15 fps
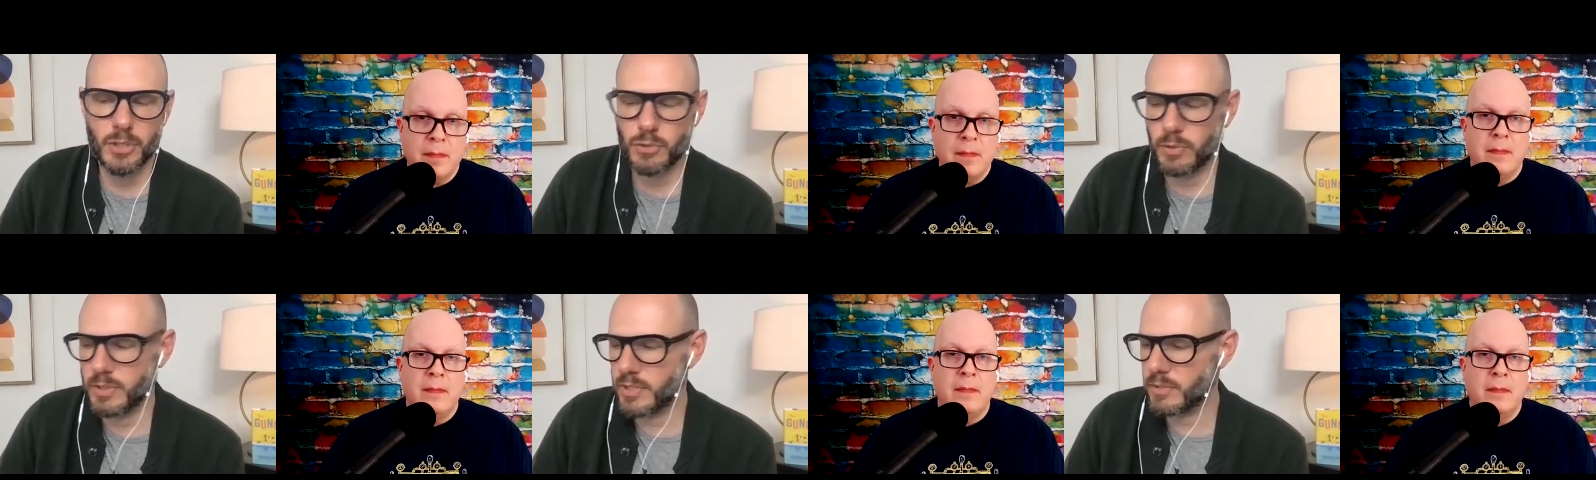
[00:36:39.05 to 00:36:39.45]

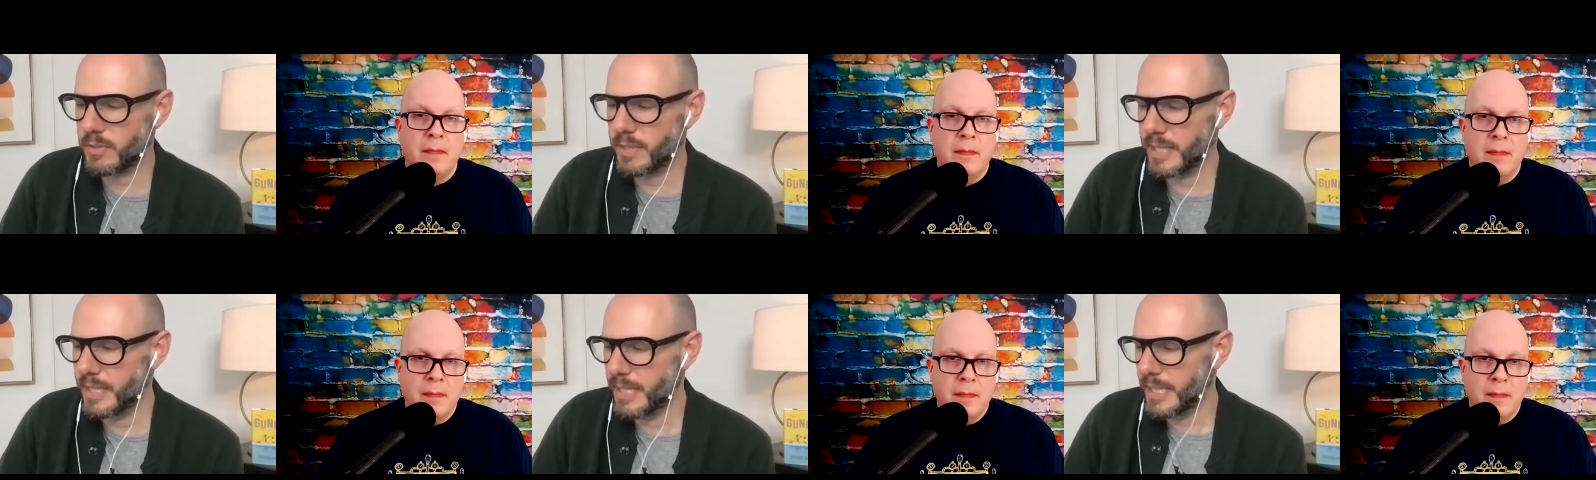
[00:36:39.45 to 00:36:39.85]
Speaker 1: short
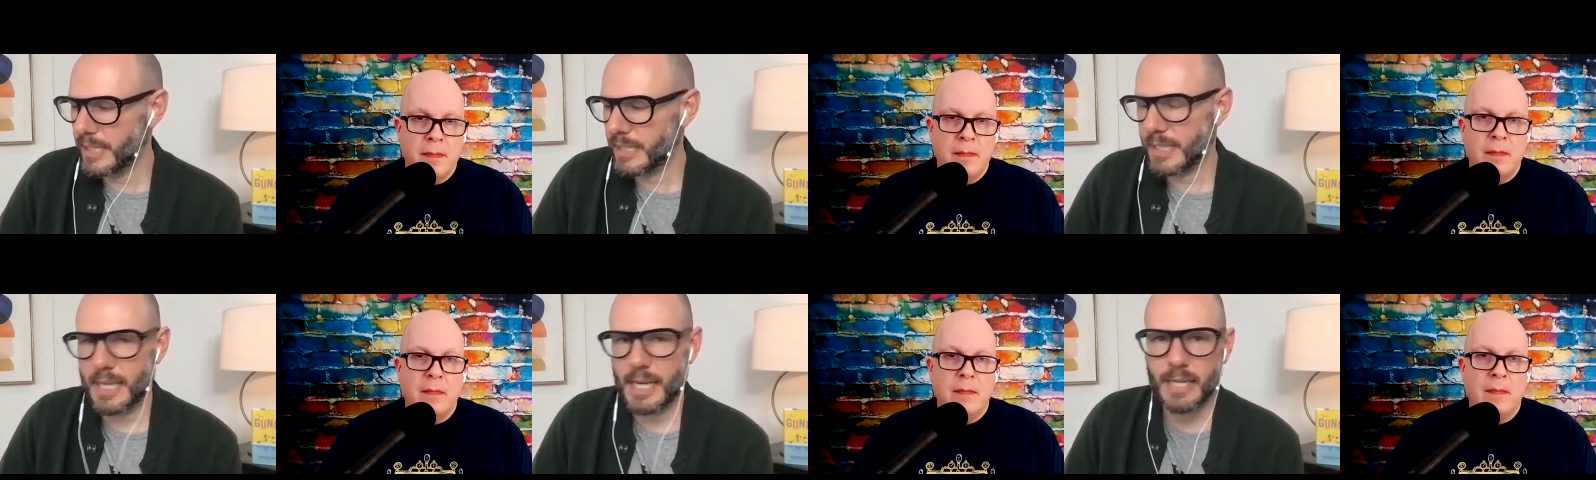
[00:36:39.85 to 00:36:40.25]
story
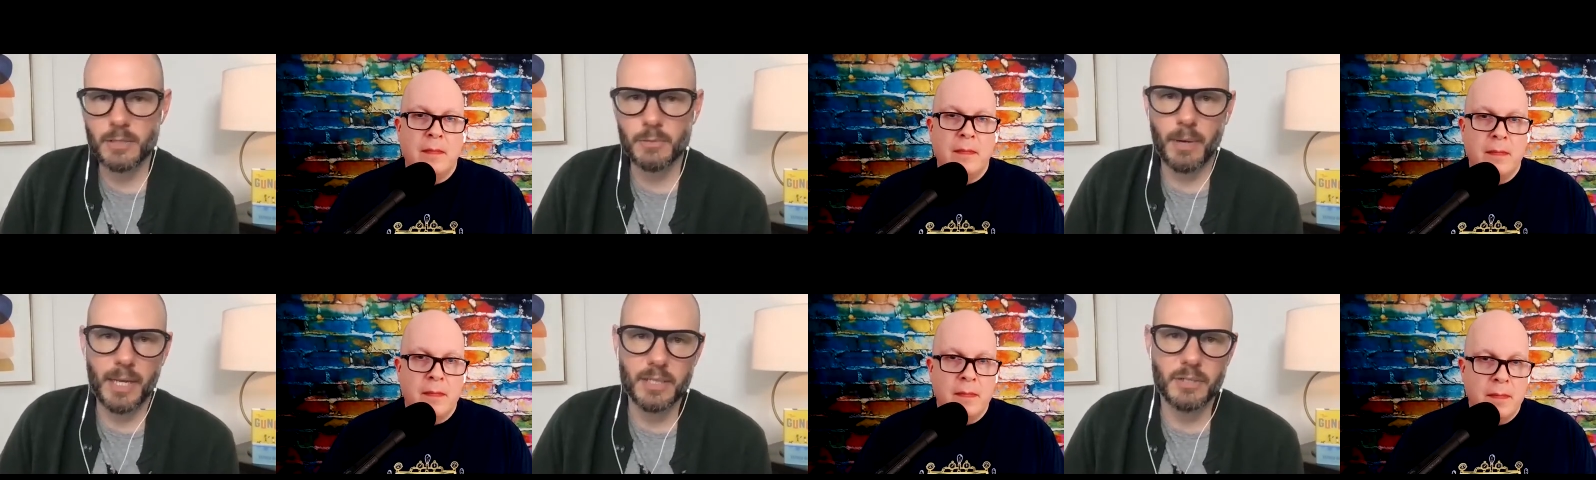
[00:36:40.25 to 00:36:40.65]
that I got to
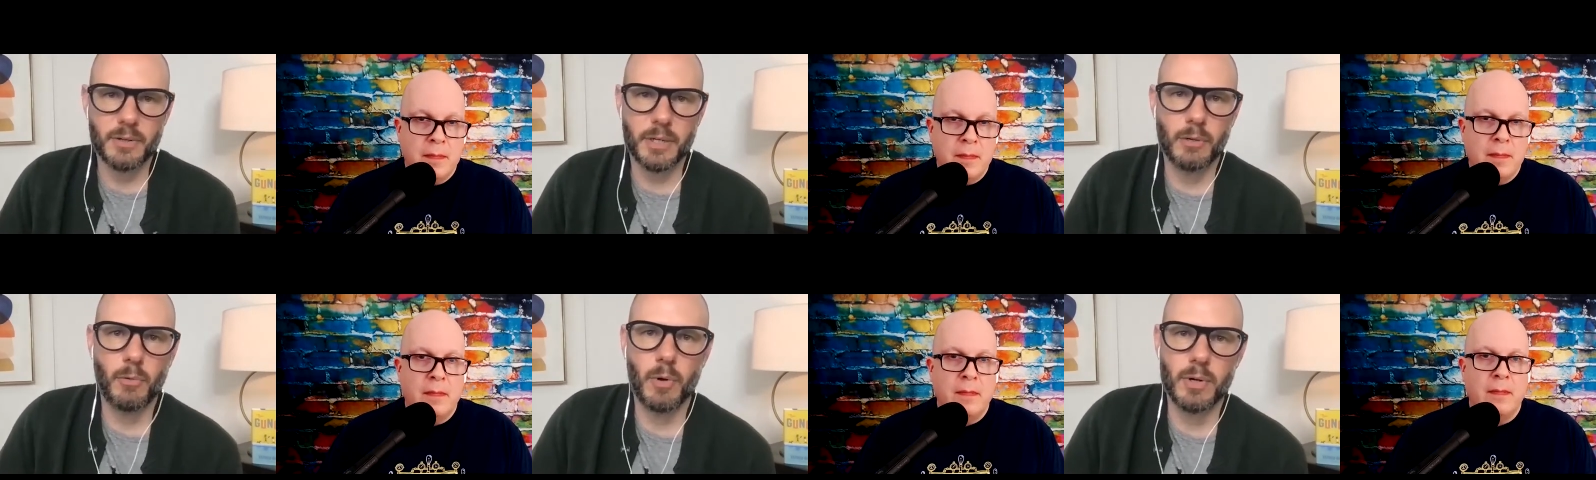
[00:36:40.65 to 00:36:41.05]
write
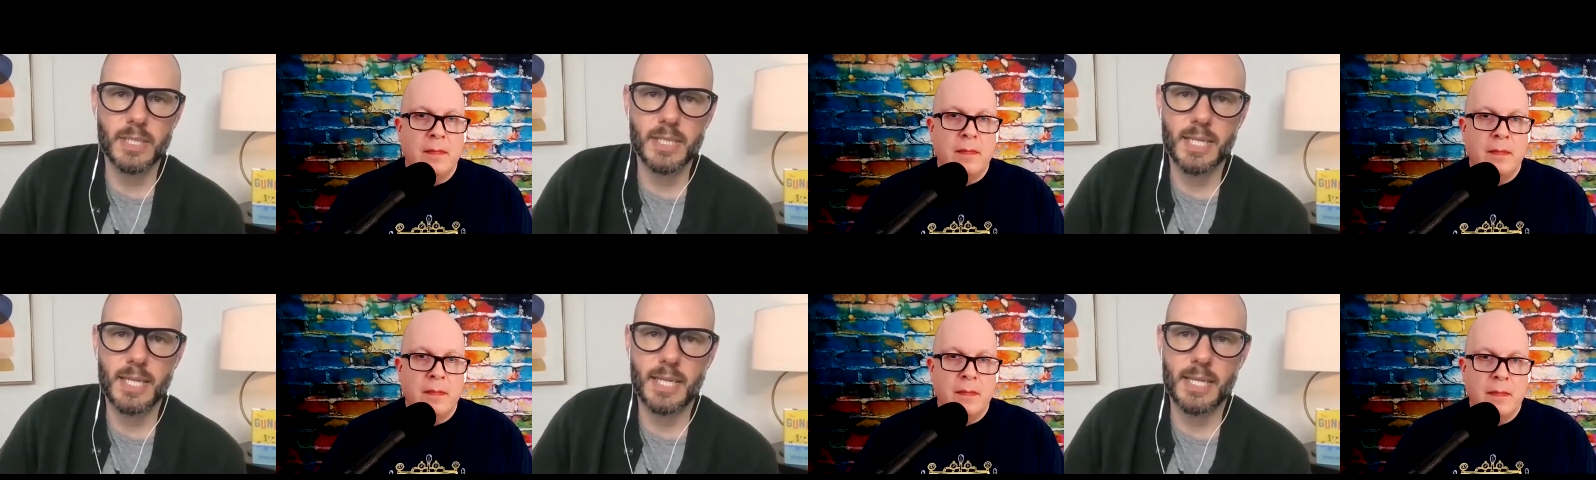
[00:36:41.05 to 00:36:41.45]
during
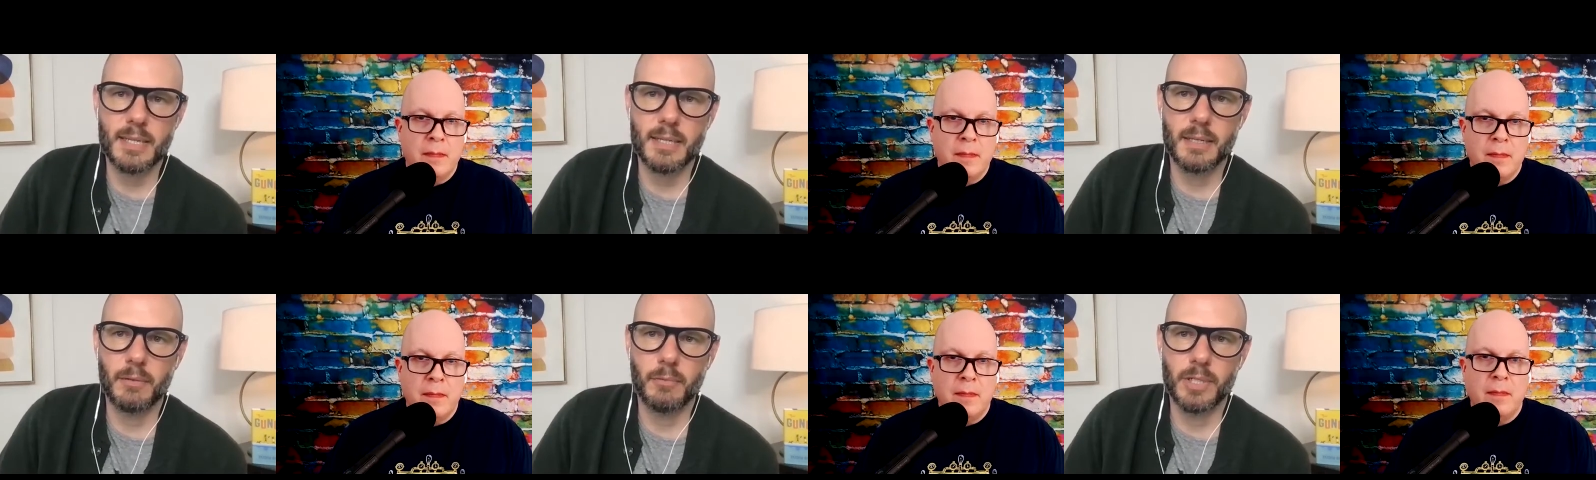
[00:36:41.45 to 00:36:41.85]

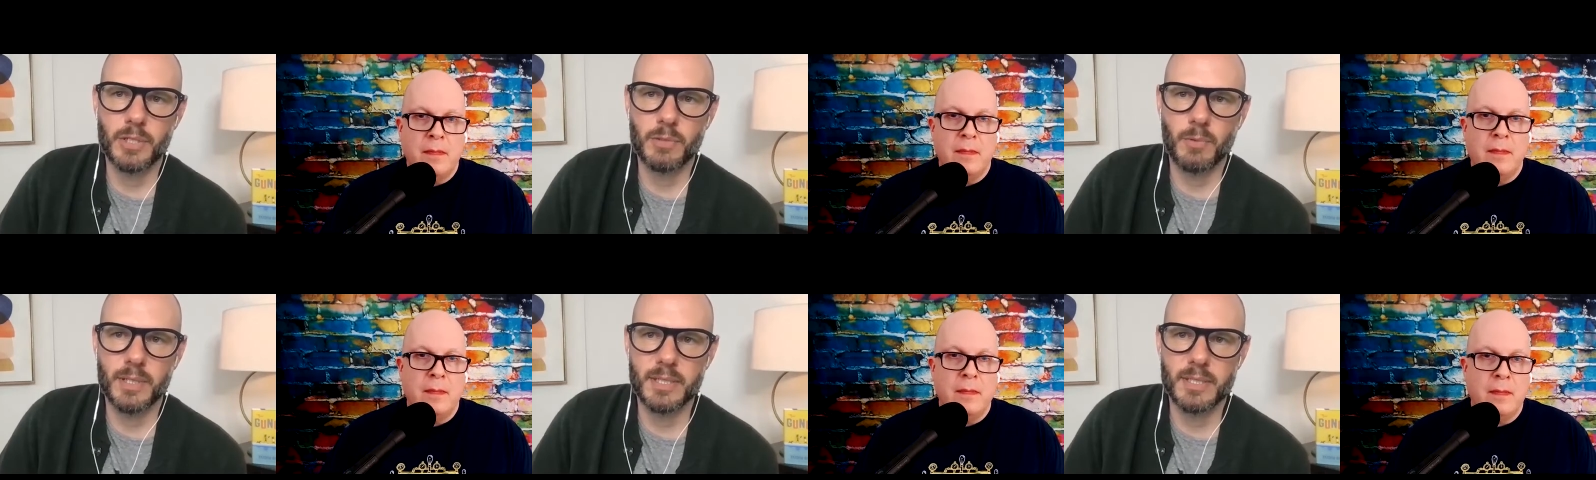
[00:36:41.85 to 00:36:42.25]
quarantine,
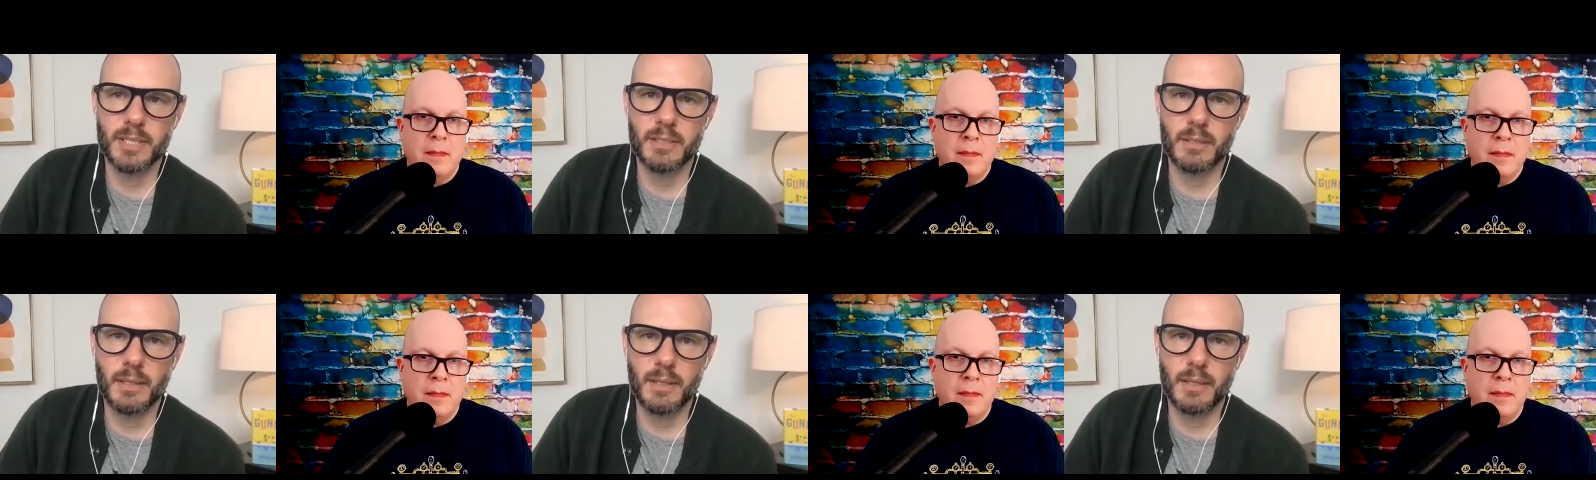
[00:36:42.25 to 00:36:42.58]
which was, a,